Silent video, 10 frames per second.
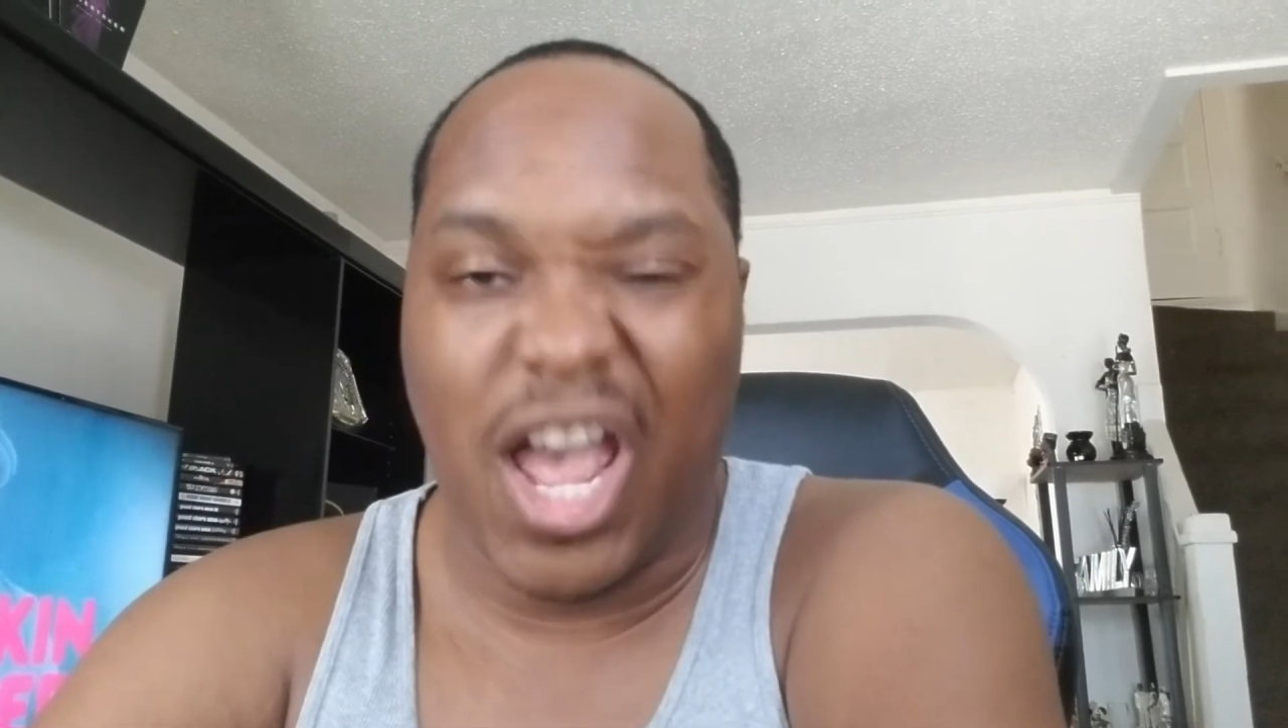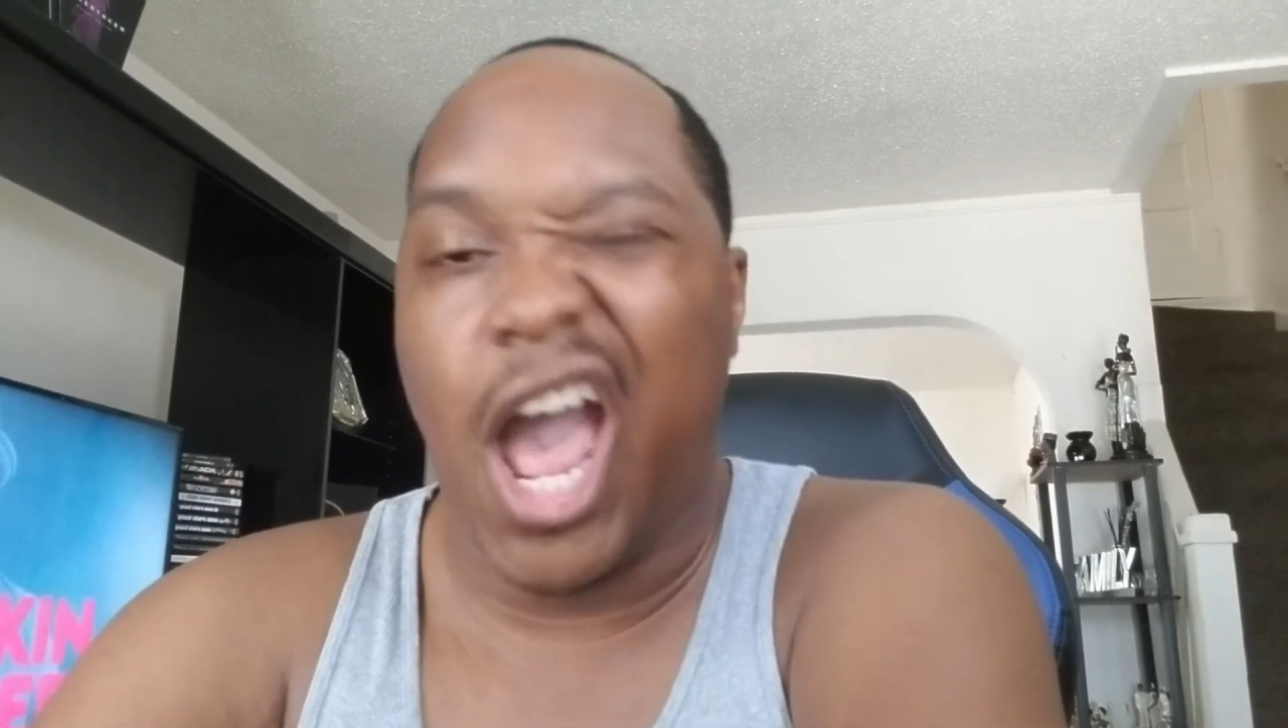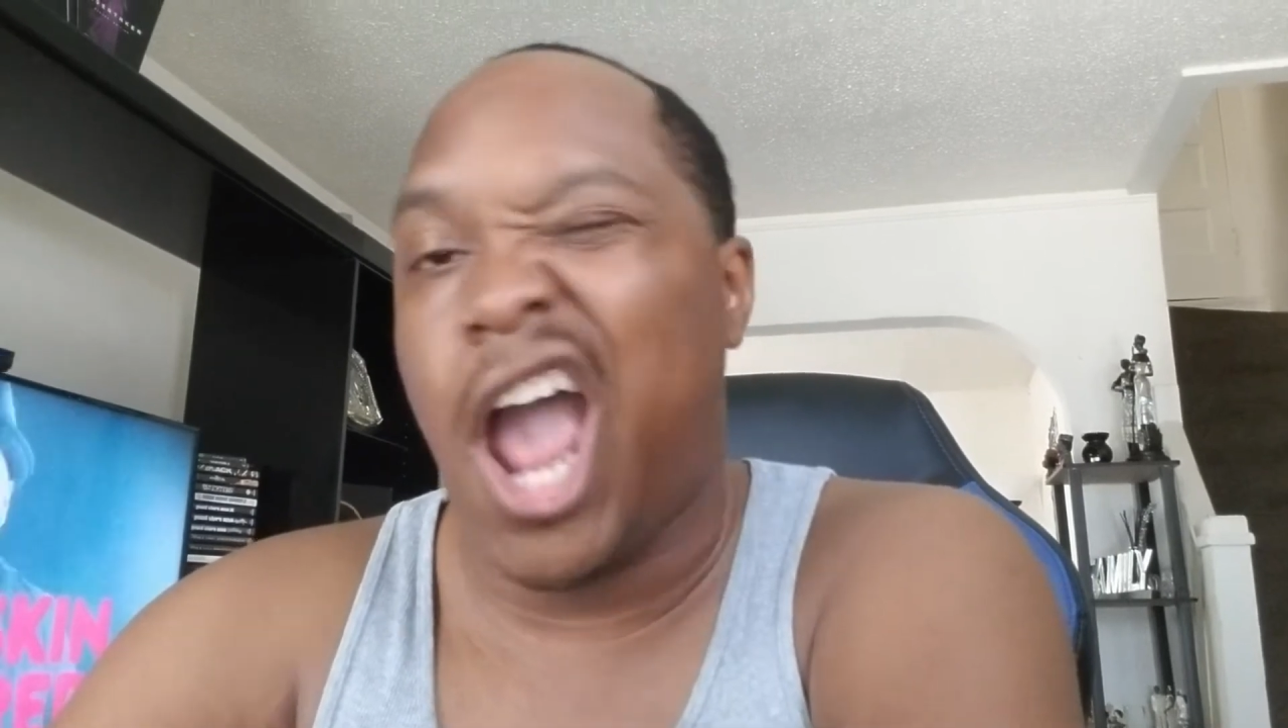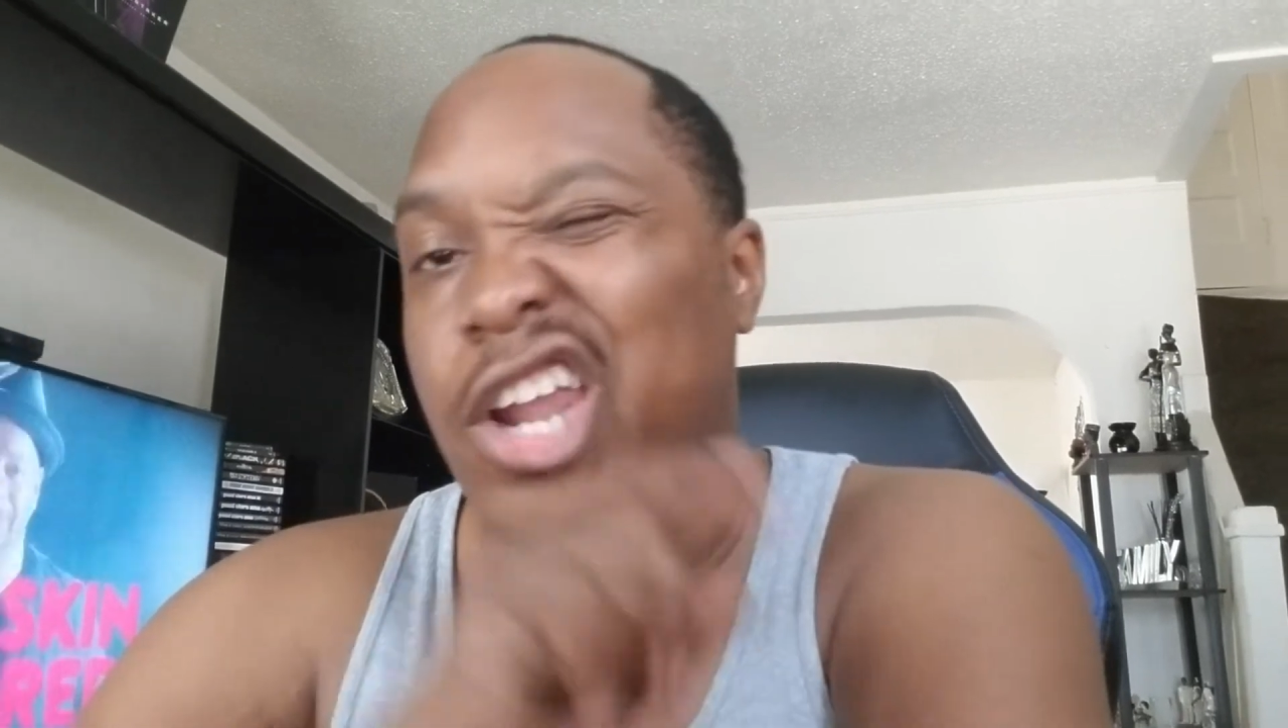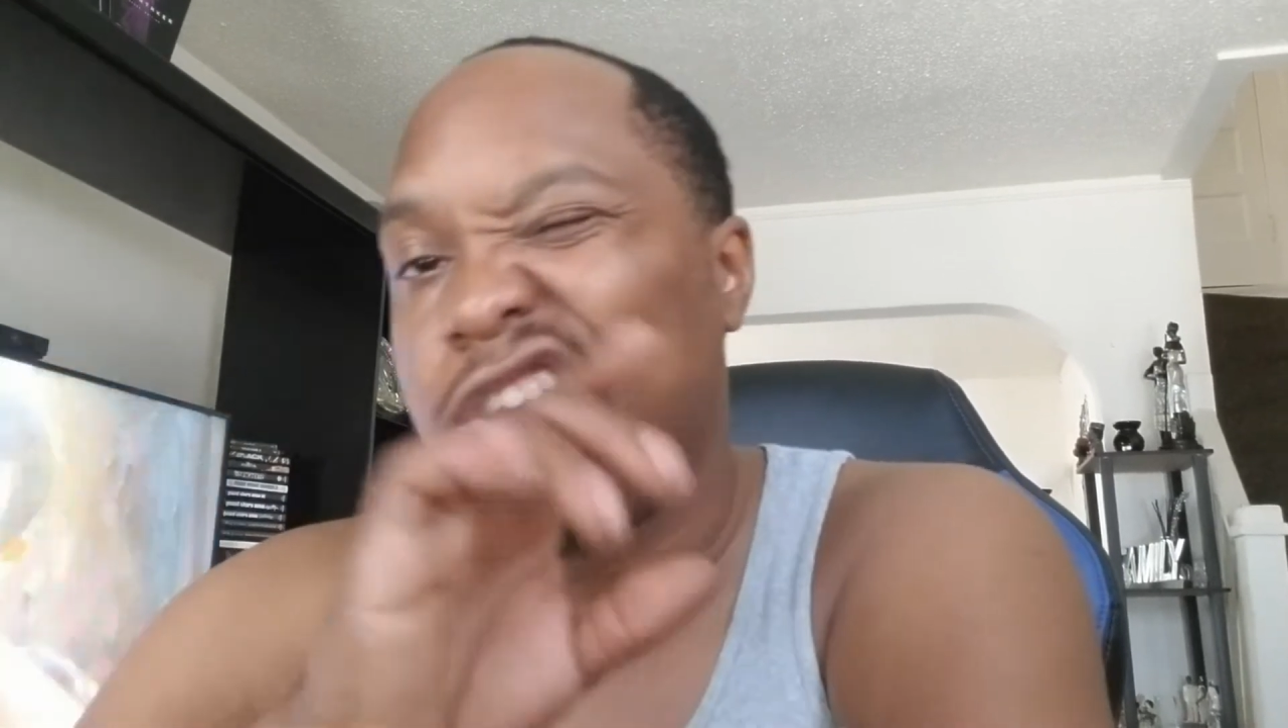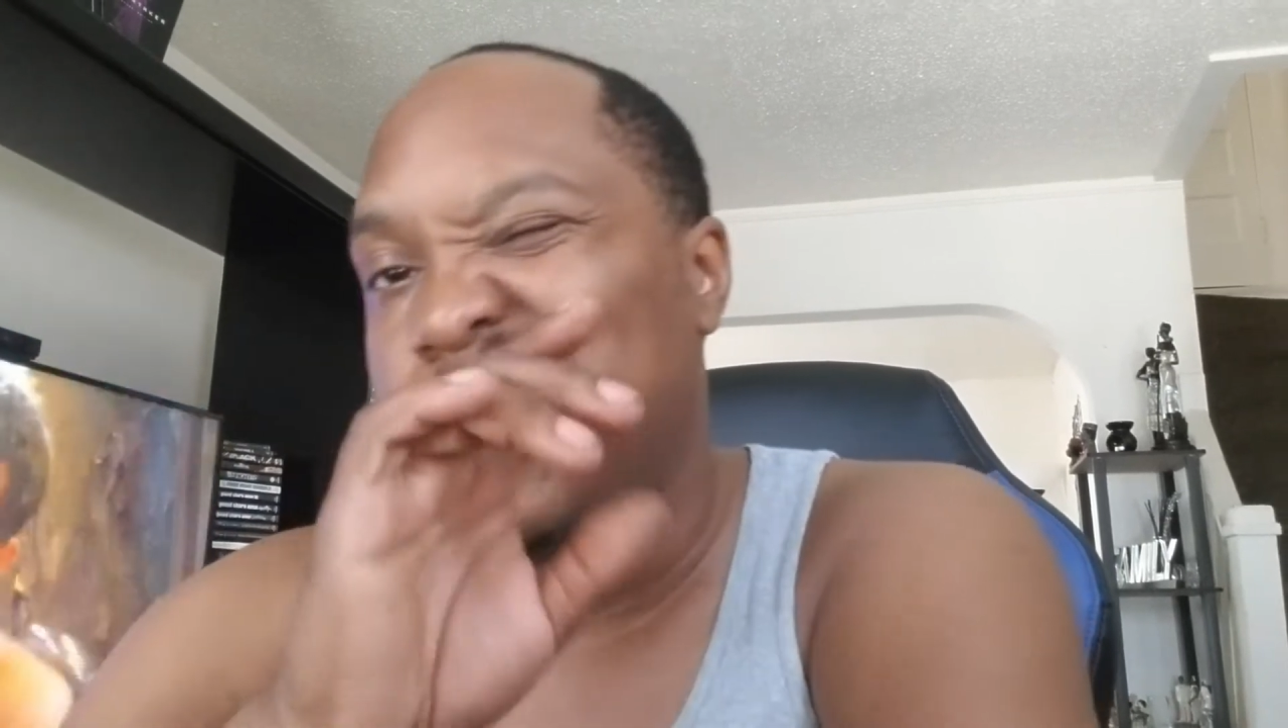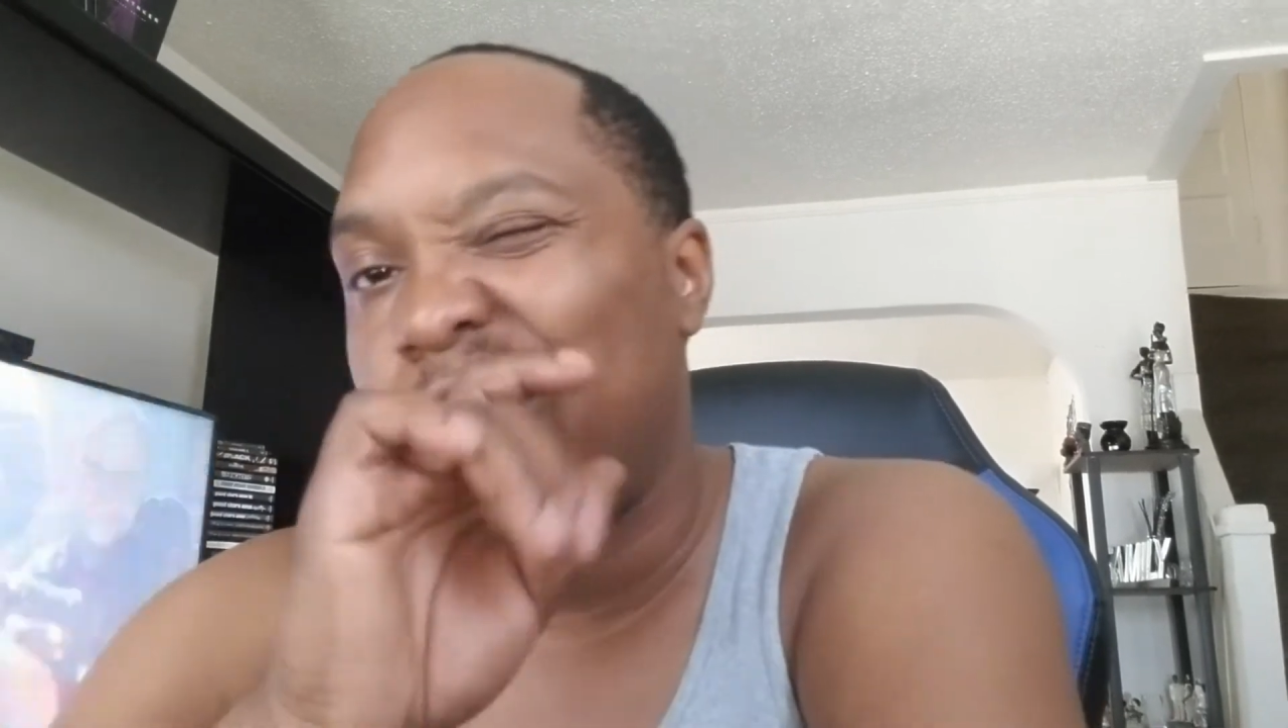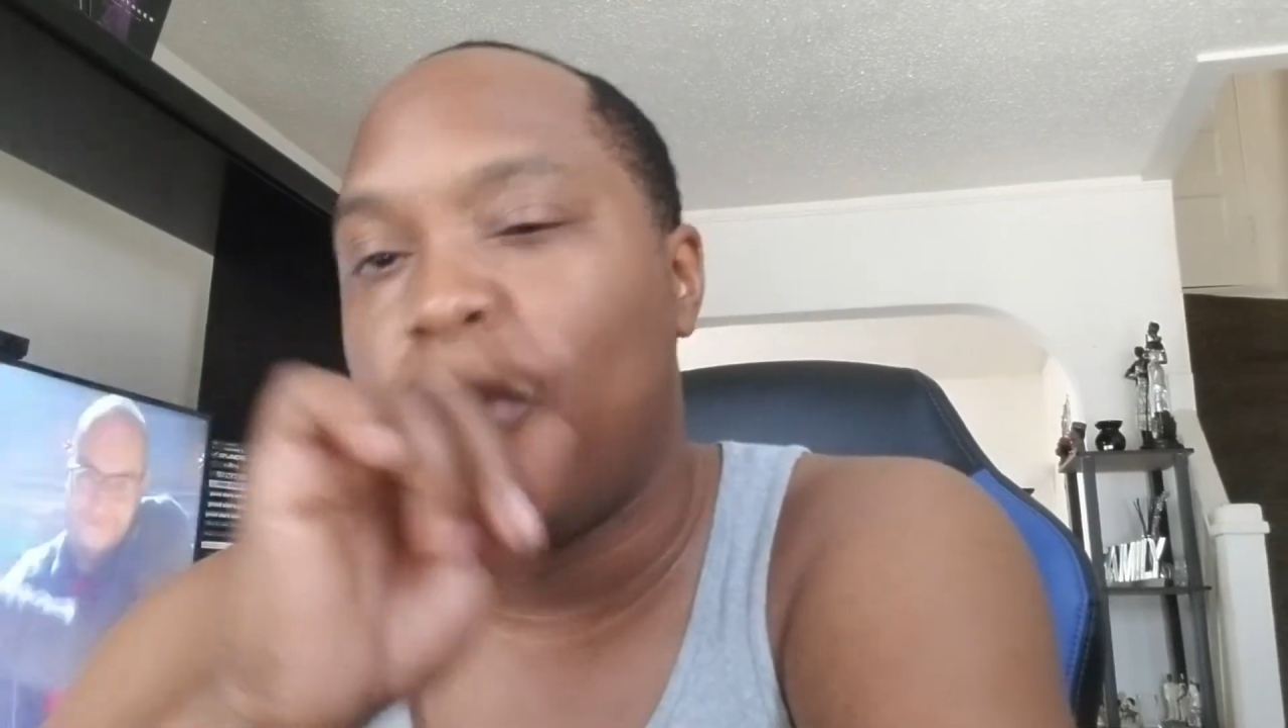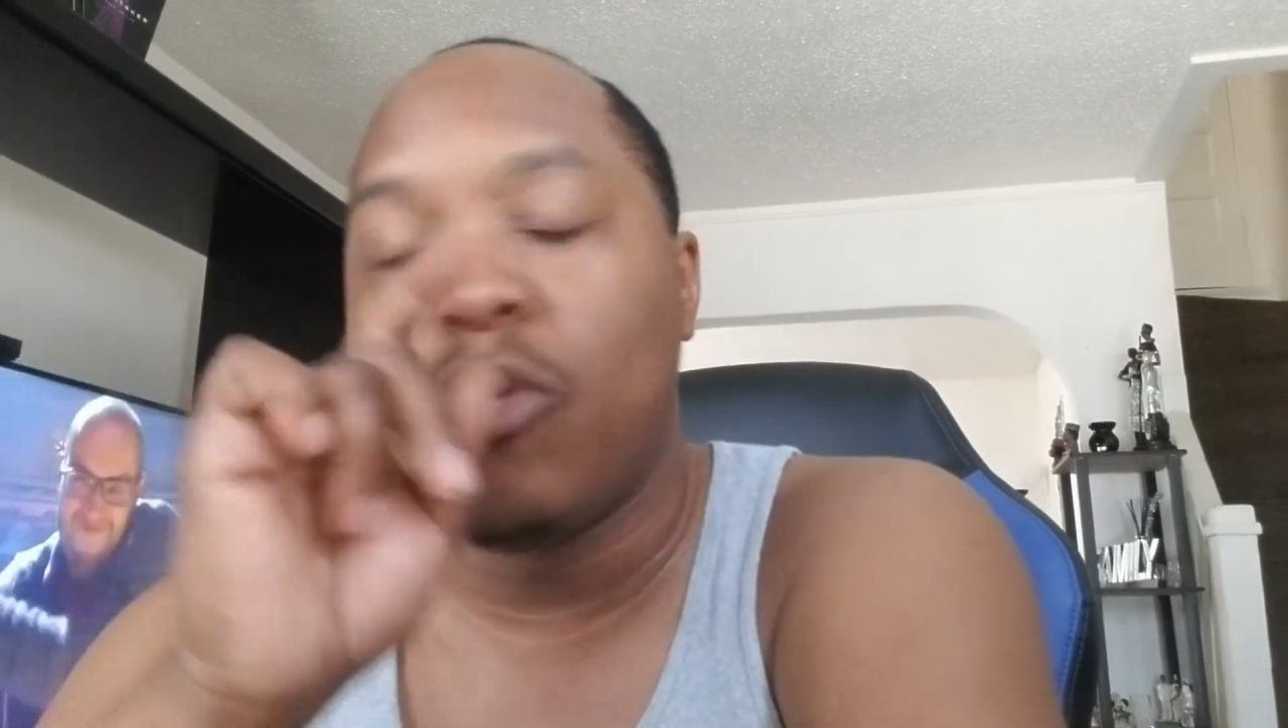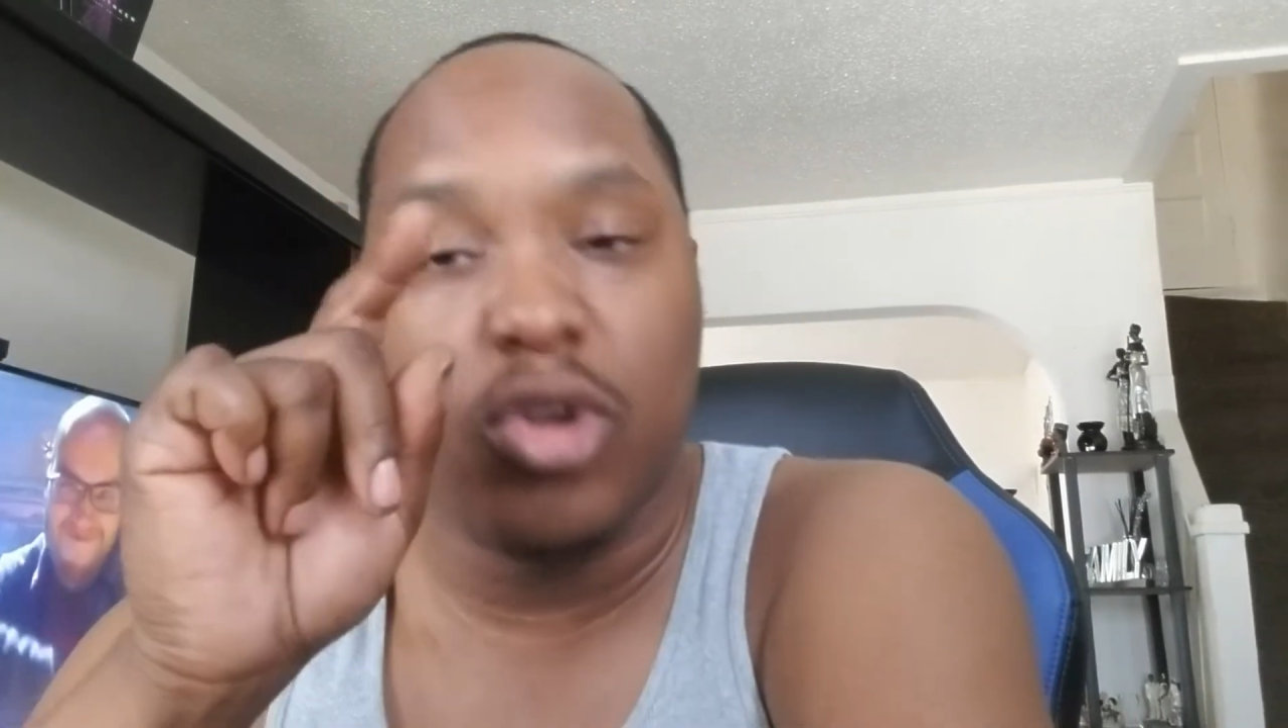I
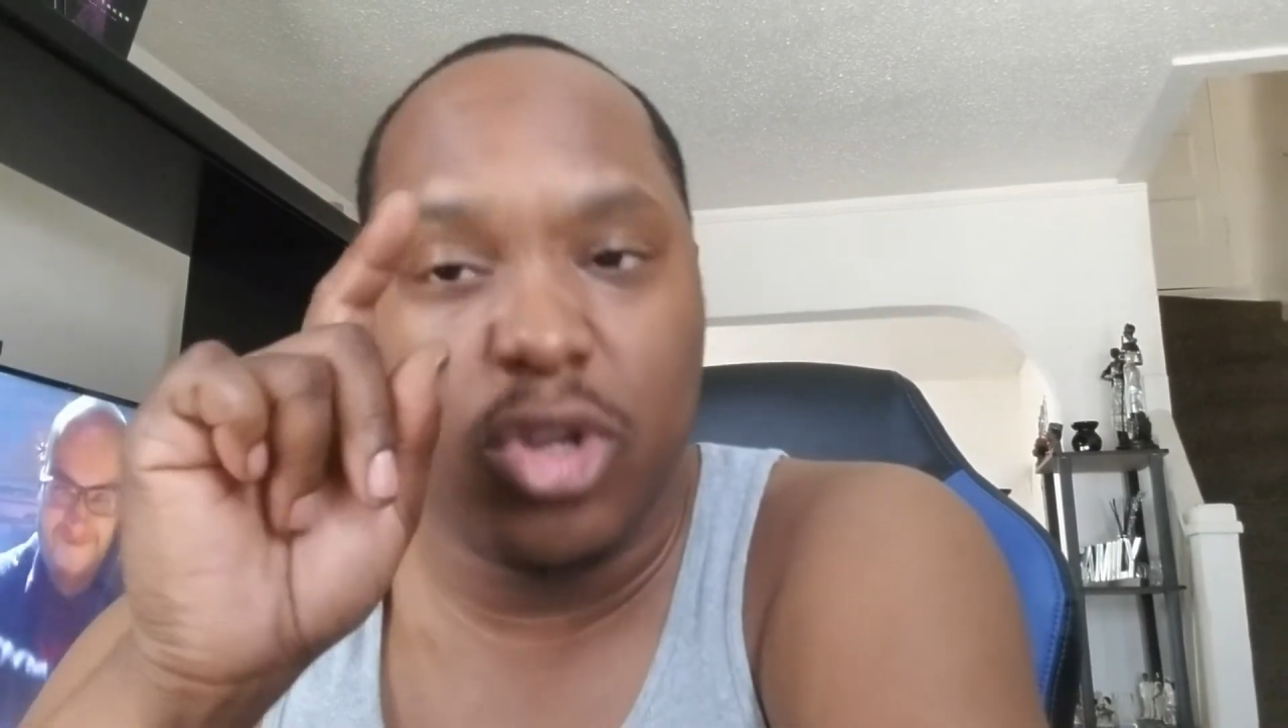know